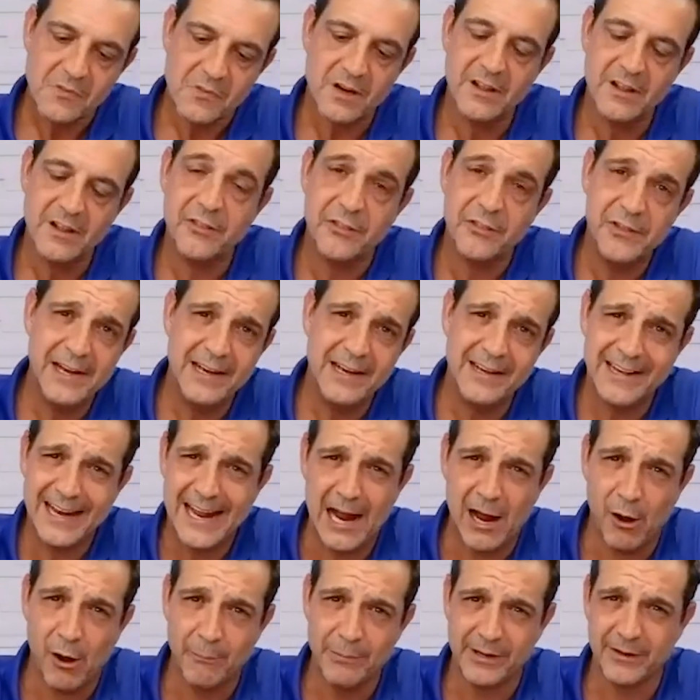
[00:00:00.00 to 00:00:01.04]
Think
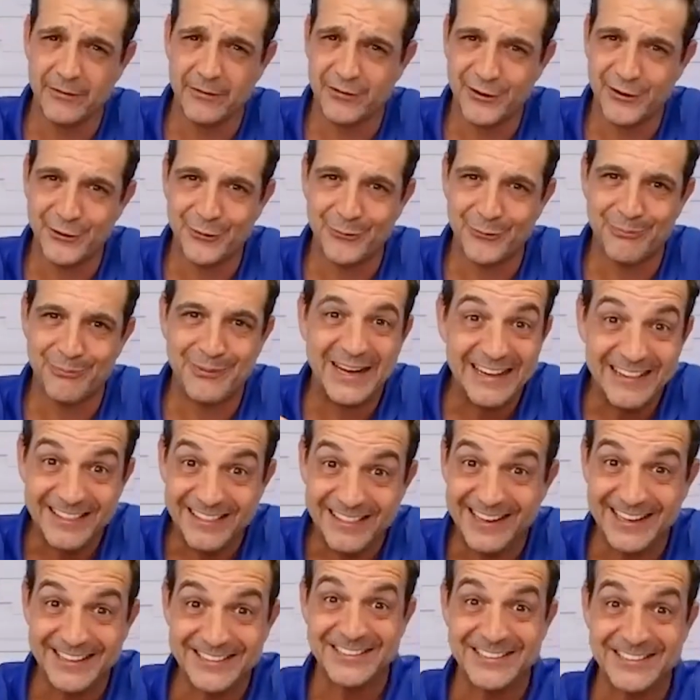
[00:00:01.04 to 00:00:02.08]
now because her big
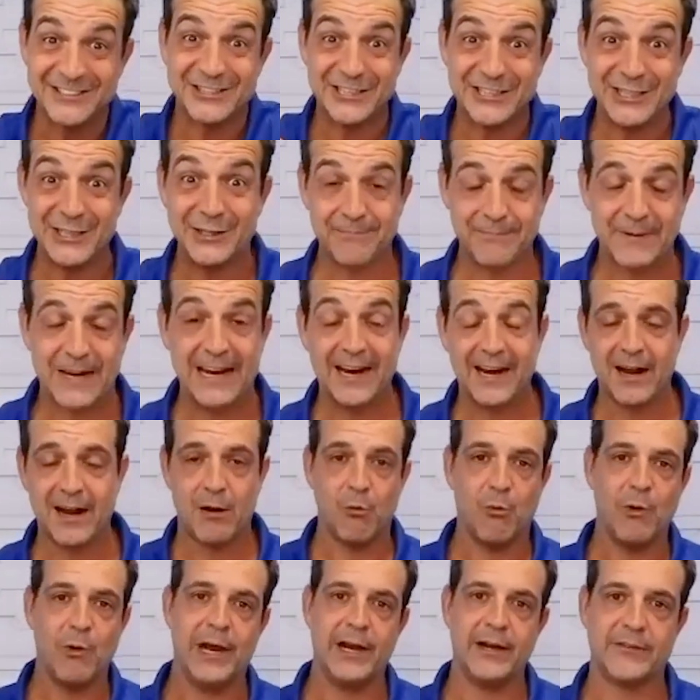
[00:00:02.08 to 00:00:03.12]
thing is that she cannot
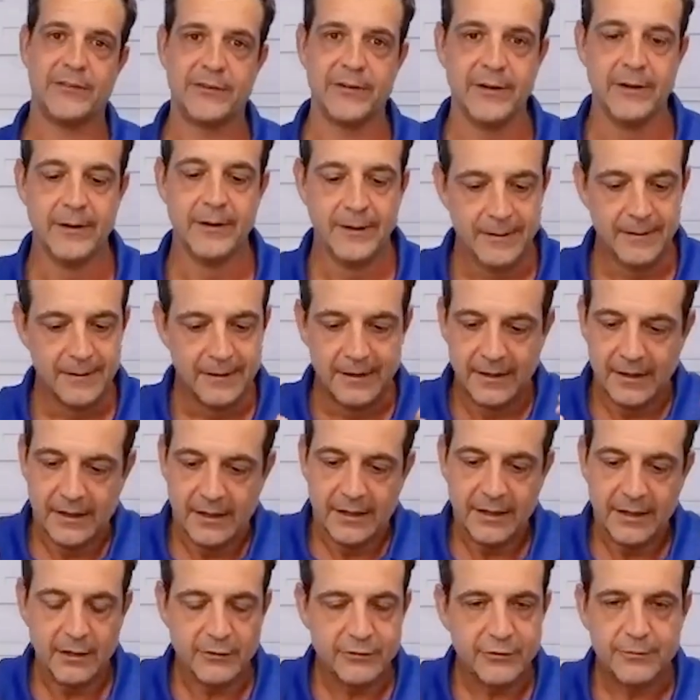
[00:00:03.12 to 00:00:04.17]
wait to,
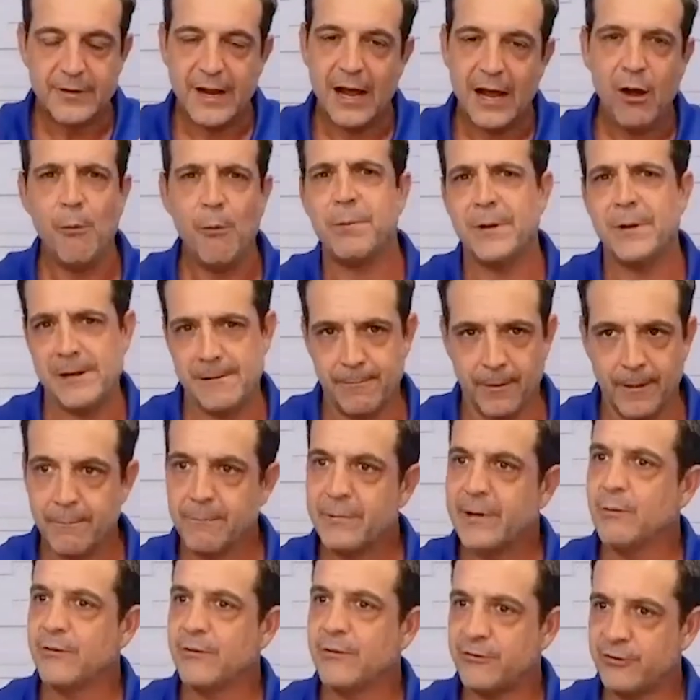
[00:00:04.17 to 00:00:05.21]
you know, just help people and be
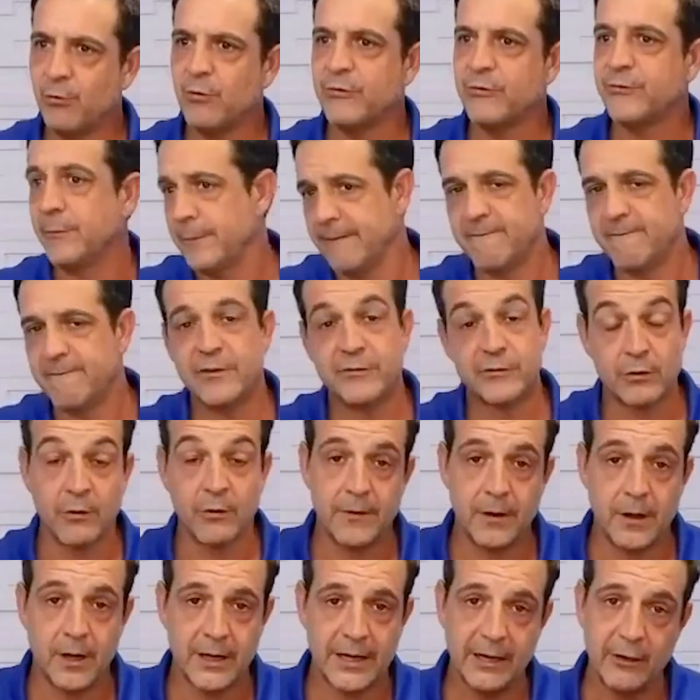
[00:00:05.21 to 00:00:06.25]
with, she wants to be in physical,
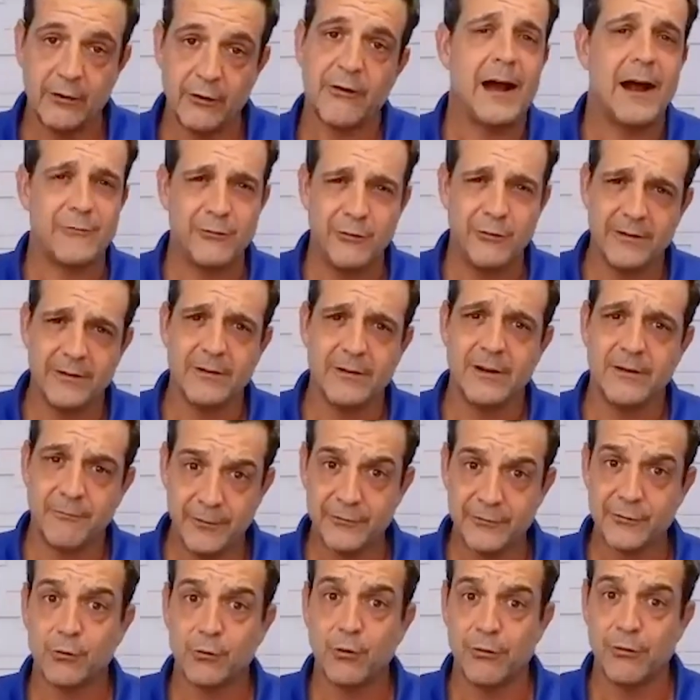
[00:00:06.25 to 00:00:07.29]
uh, get her doctorate in
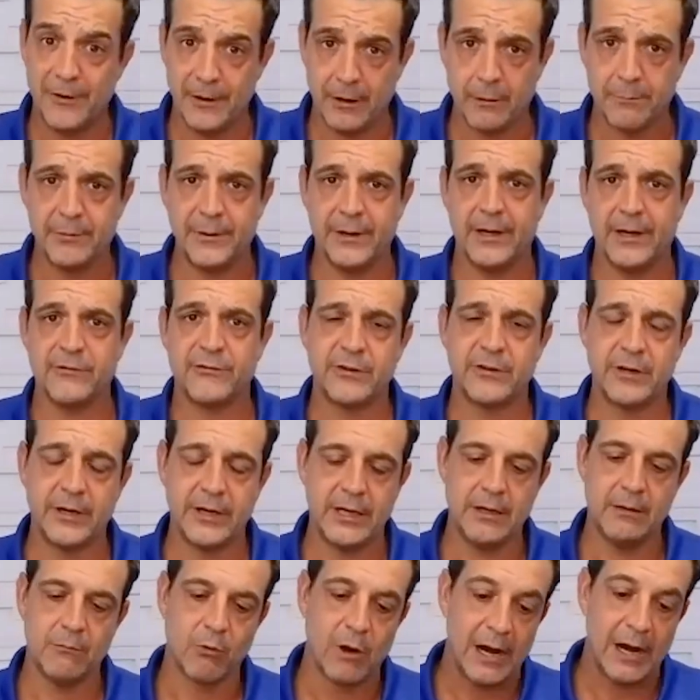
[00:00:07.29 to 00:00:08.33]
physical therapy. And
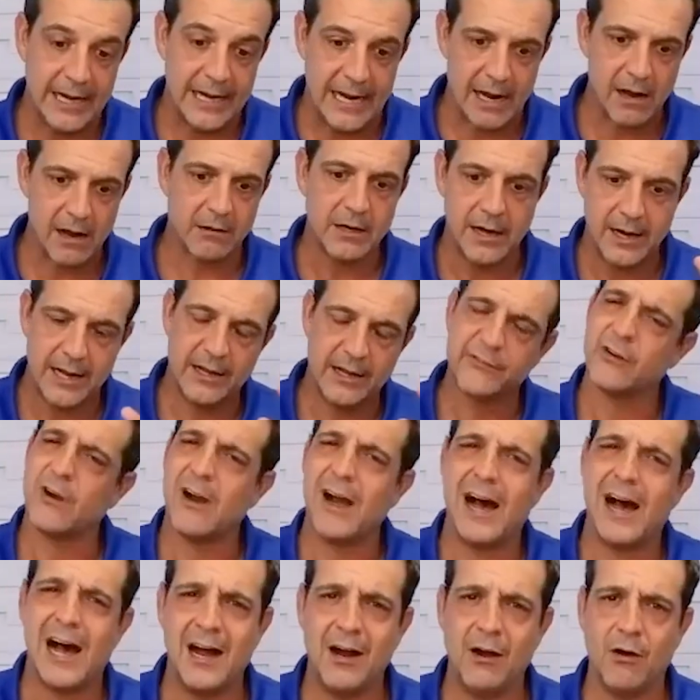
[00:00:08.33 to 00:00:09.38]
she right now kind of has her
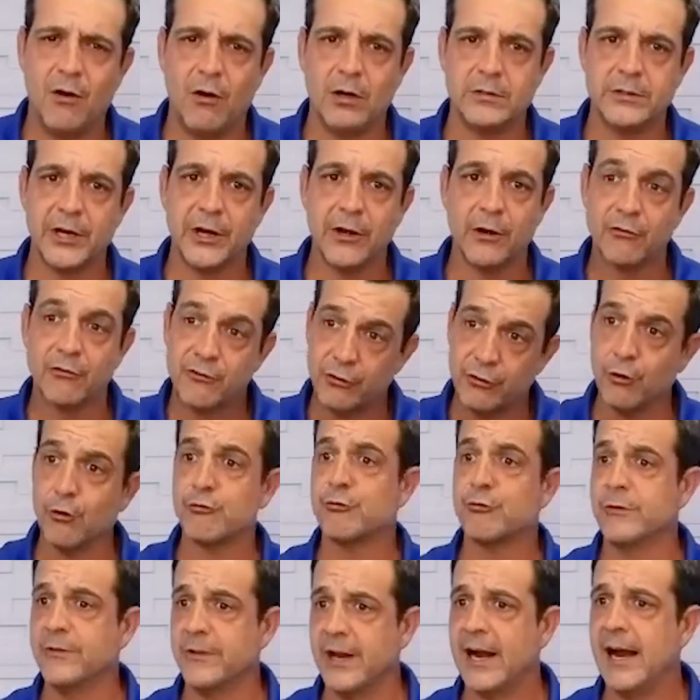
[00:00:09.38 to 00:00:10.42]
eye on, you know,
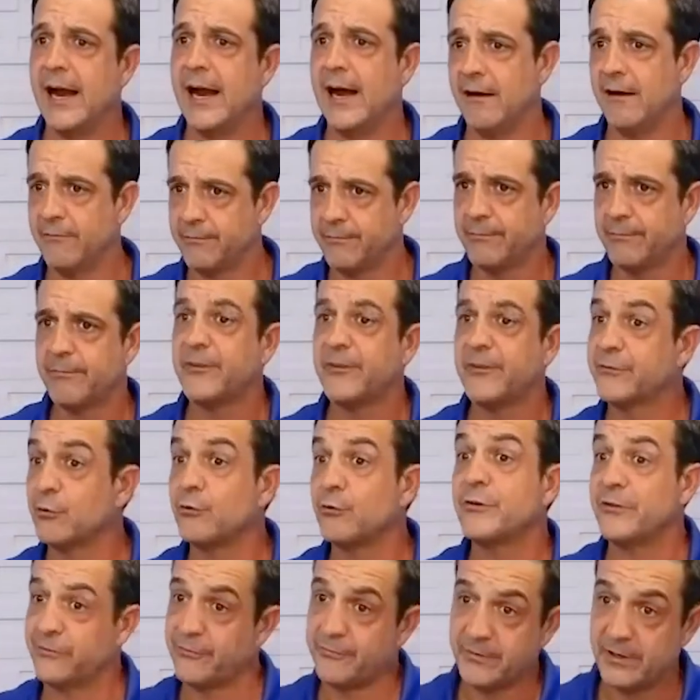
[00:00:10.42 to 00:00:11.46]
children that have physical
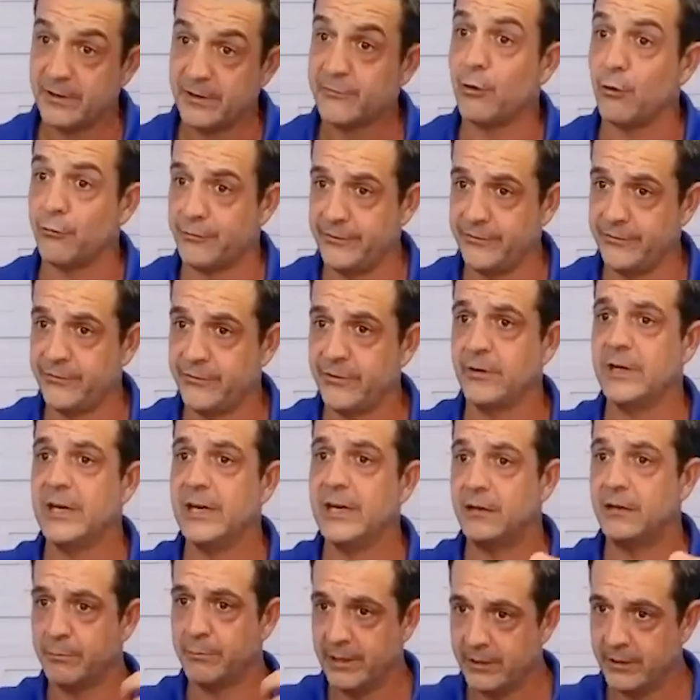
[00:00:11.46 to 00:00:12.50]
difficulties and need
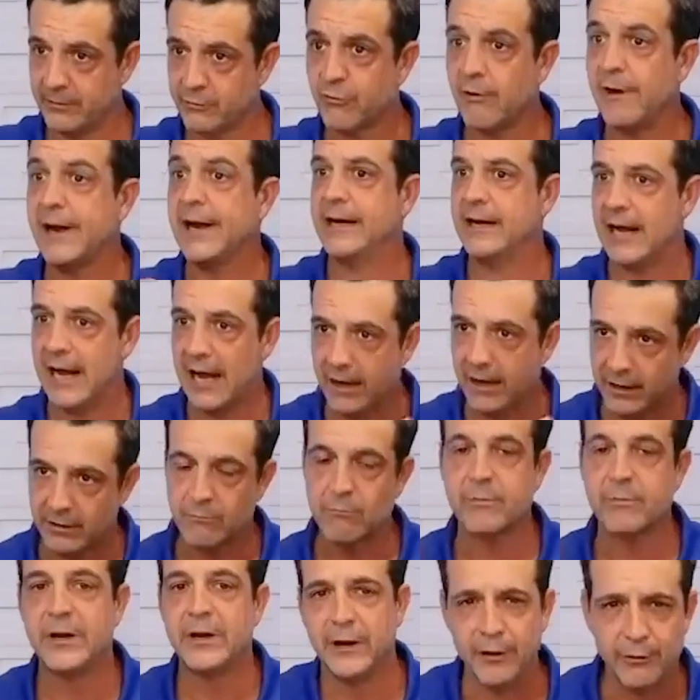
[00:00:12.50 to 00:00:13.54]
to be trained how to,
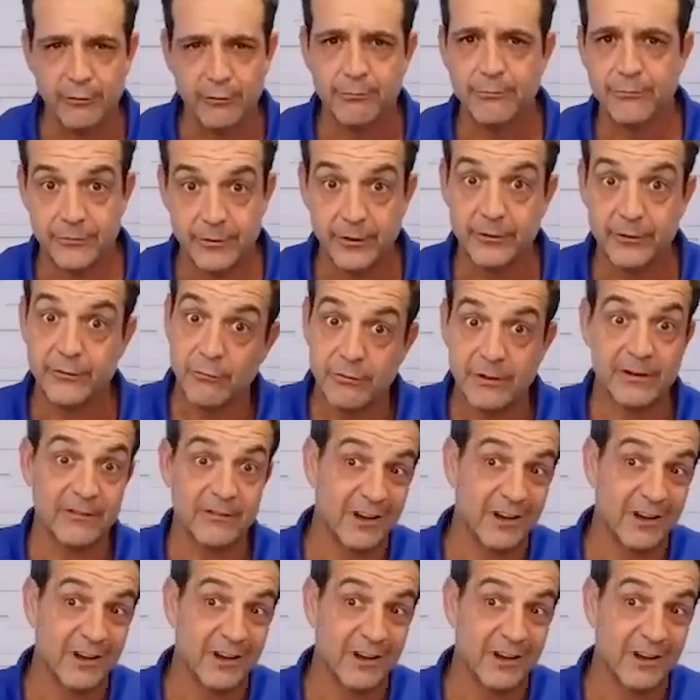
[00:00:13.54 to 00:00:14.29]
you know, to do things like